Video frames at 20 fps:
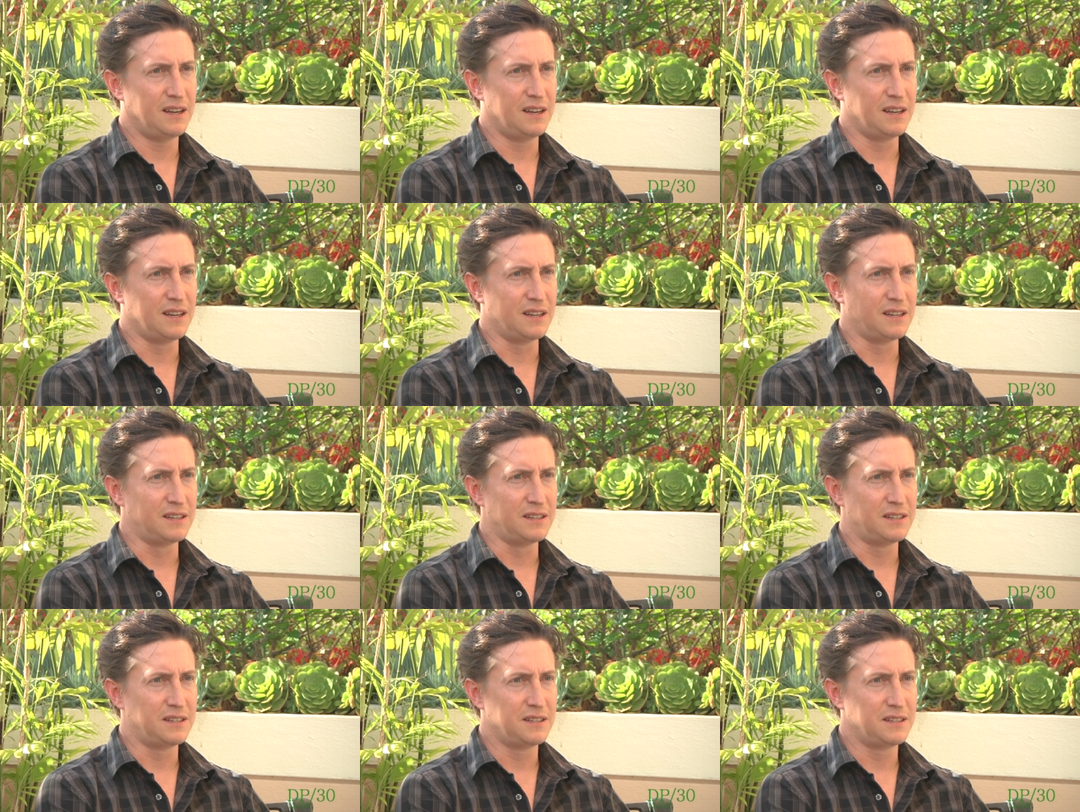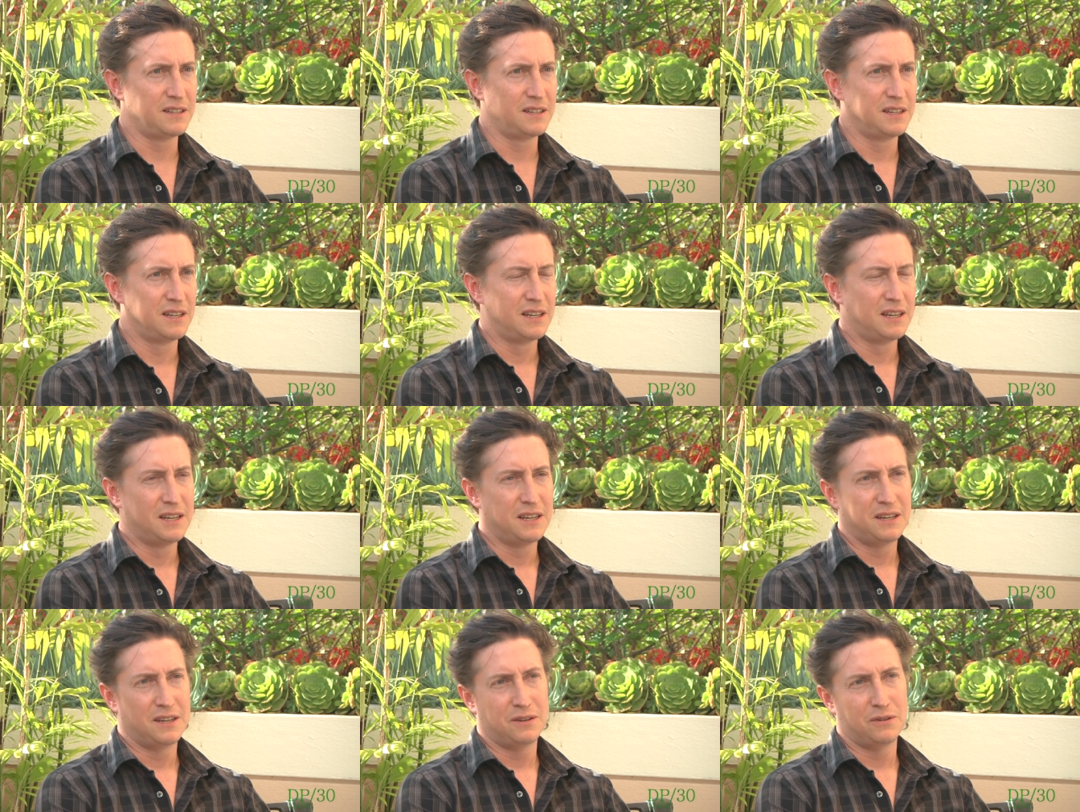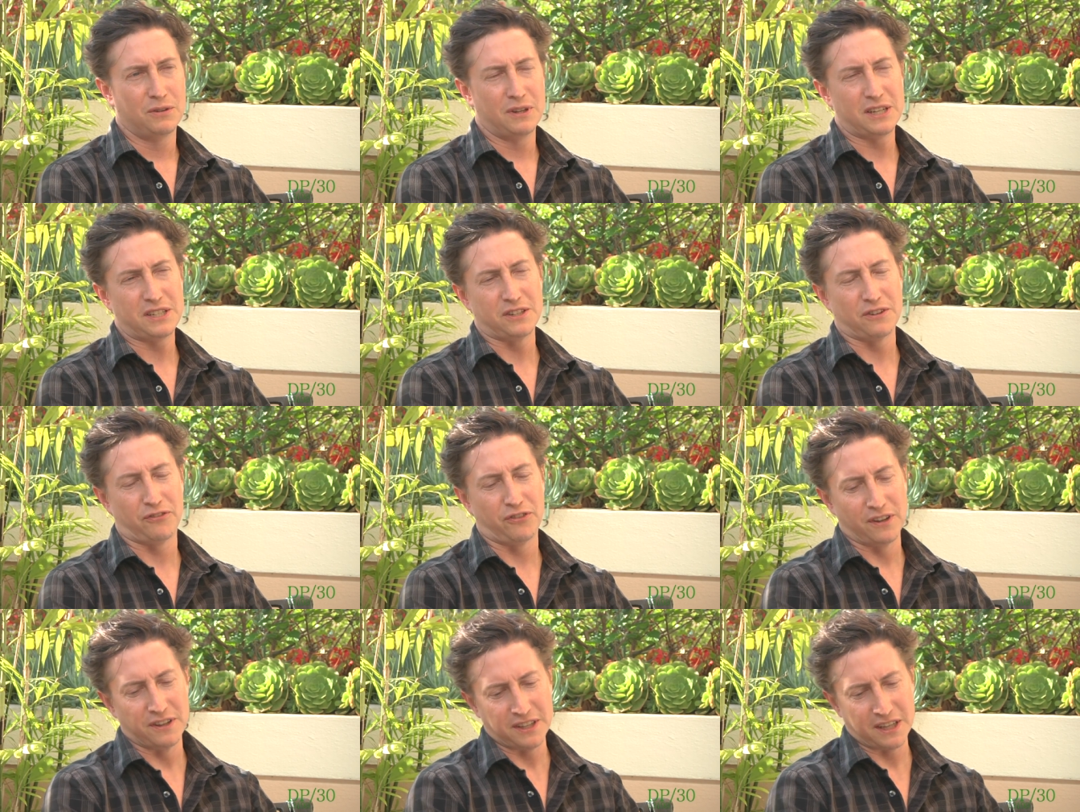it he is. probably wouldn't have trouble. Well, that's
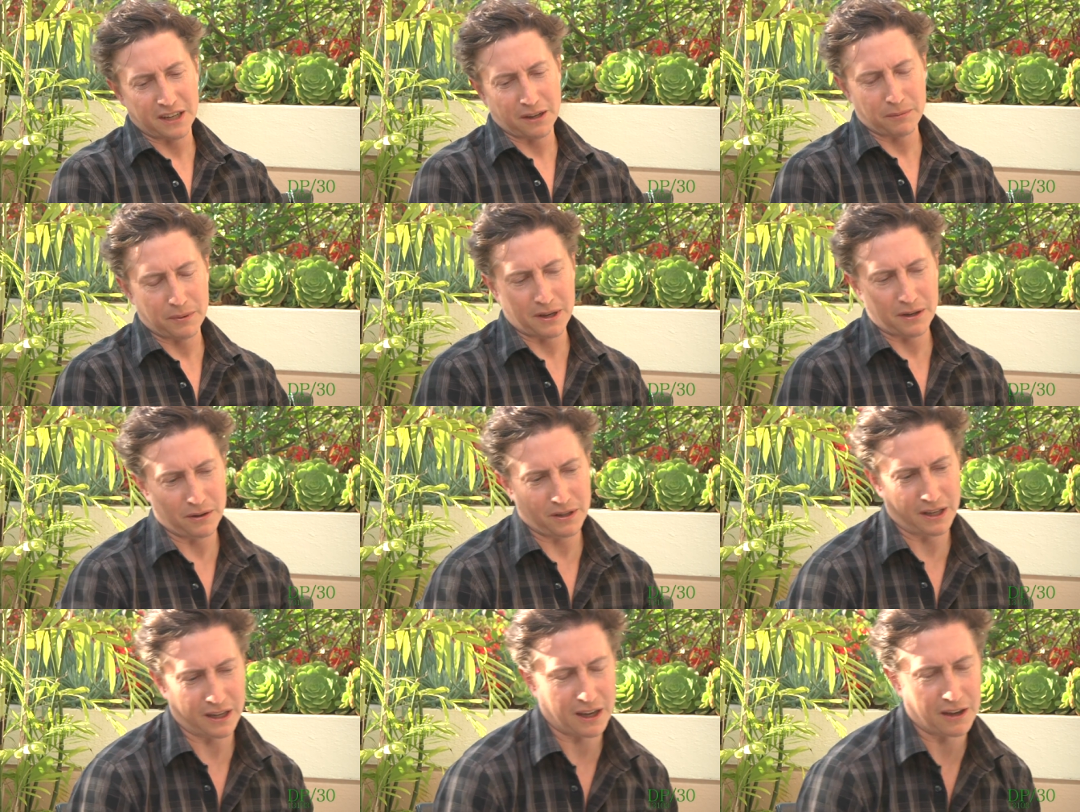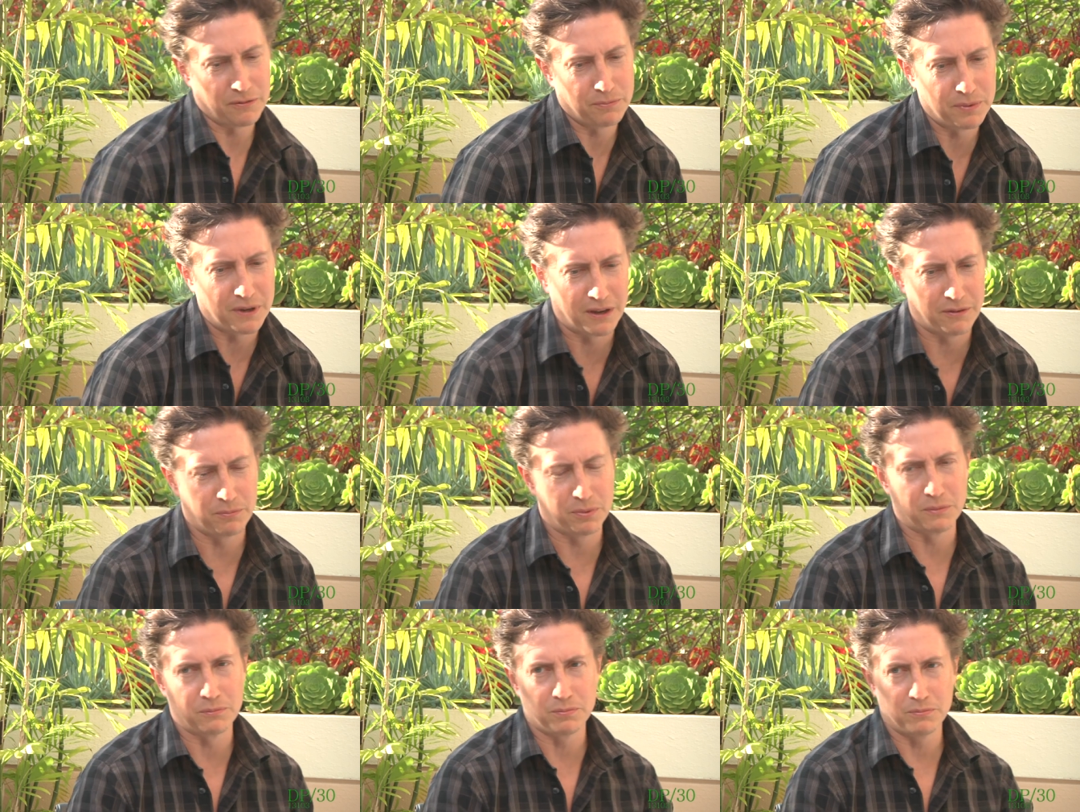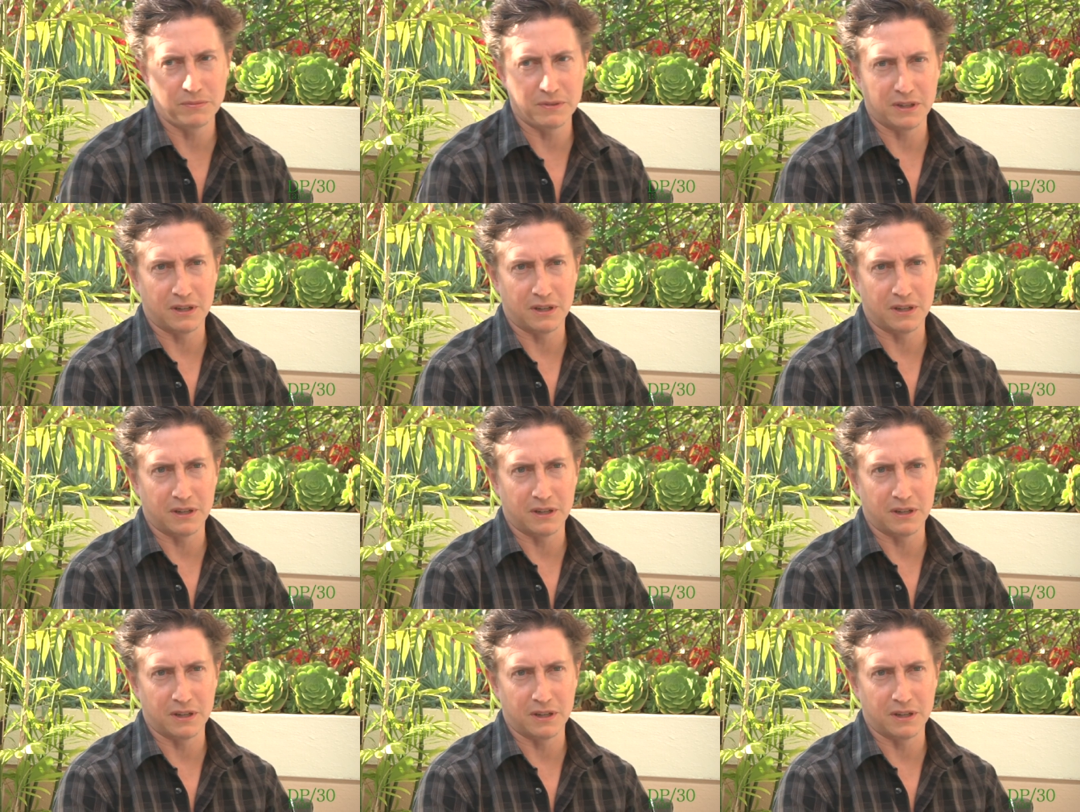the fun thing about, like, I've, I've been,